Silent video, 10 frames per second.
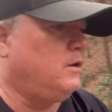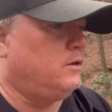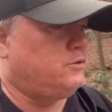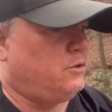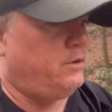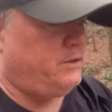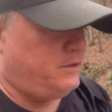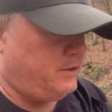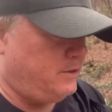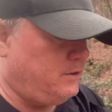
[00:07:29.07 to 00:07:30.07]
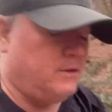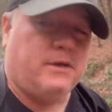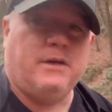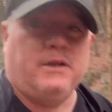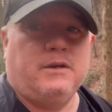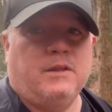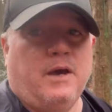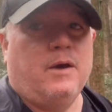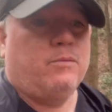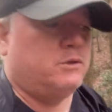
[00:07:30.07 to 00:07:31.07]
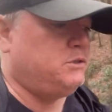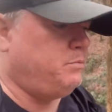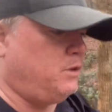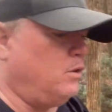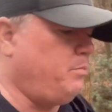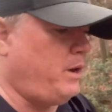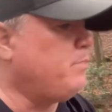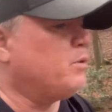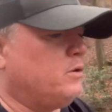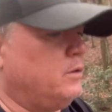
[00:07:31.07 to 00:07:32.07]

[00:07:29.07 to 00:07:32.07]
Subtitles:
Starting to get into that, what you put on paper,